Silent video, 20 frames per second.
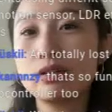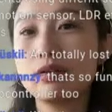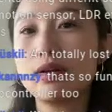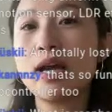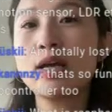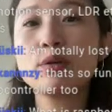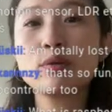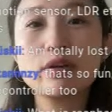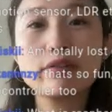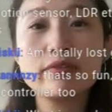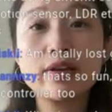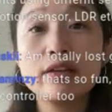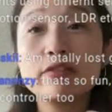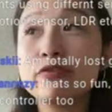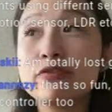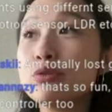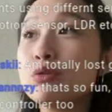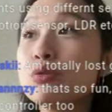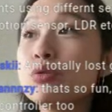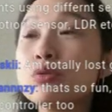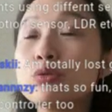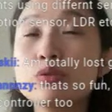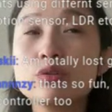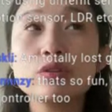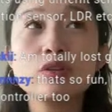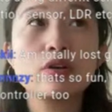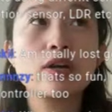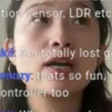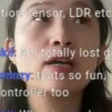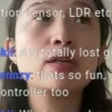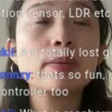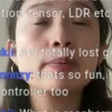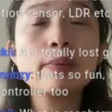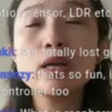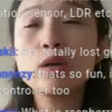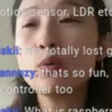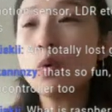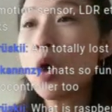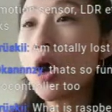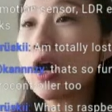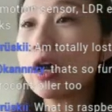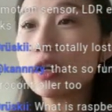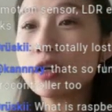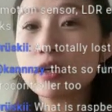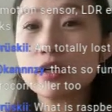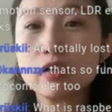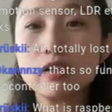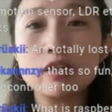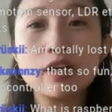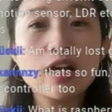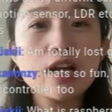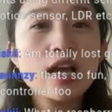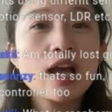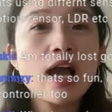how do I find food, or how do I make water?